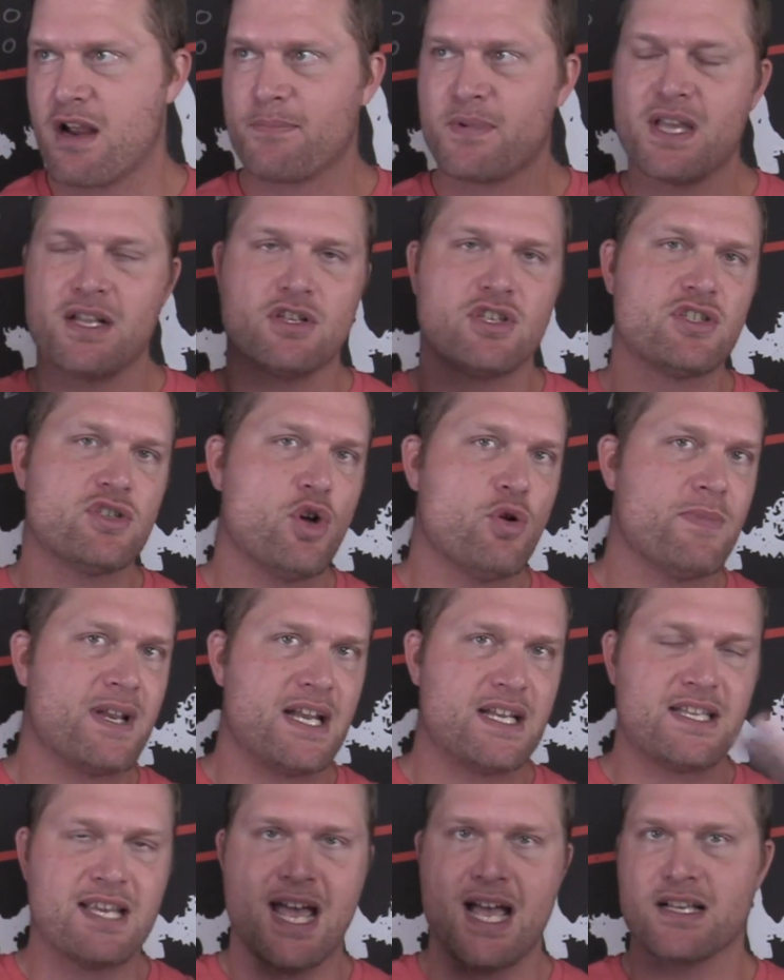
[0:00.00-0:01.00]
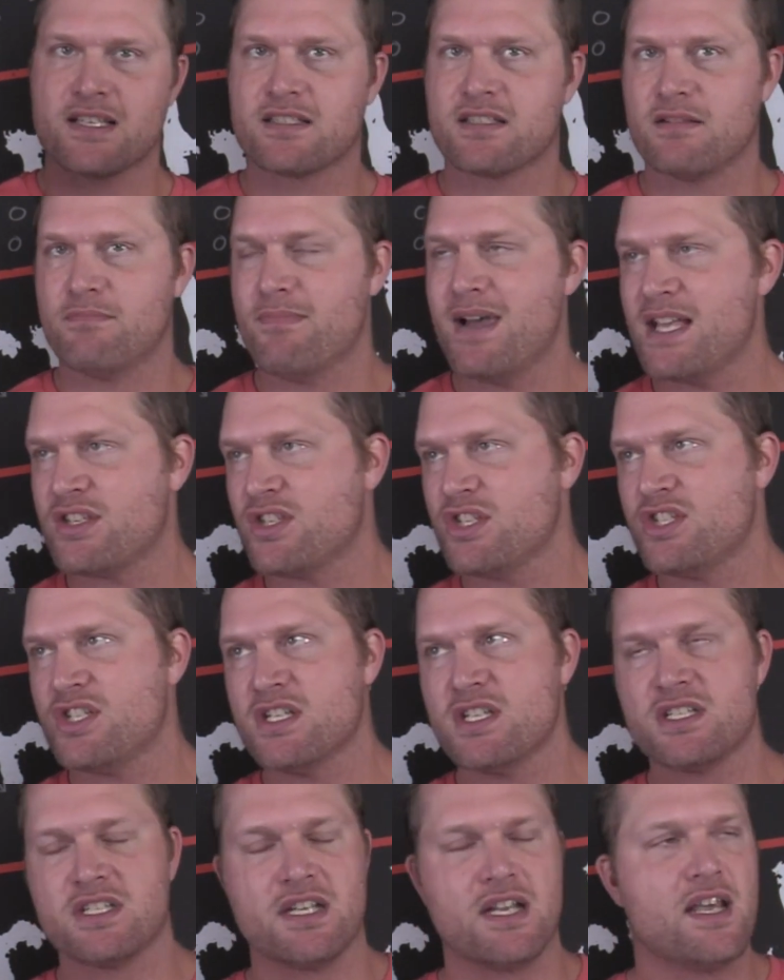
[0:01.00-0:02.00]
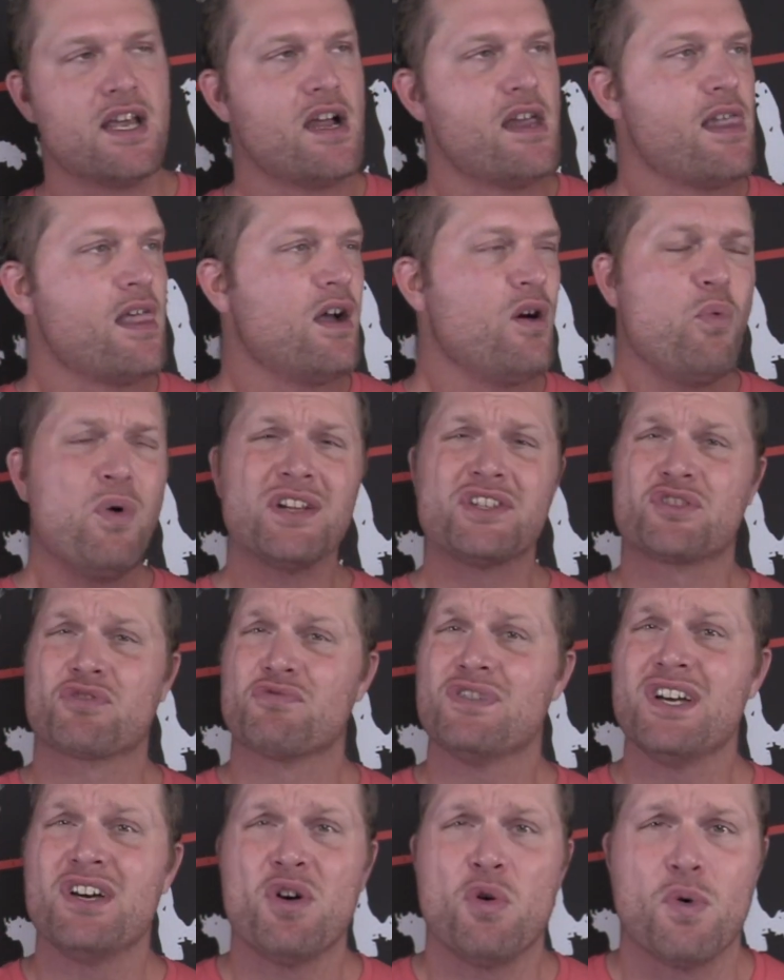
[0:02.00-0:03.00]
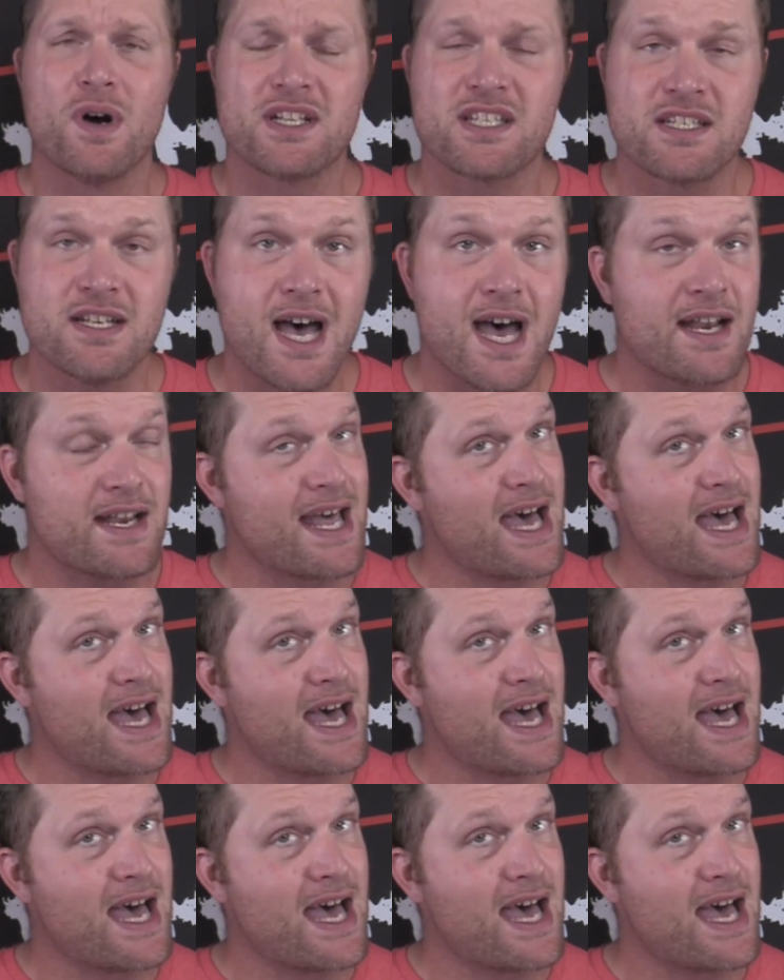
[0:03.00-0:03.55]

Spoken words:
I'm getting so many texts and messages and what's real, what's not.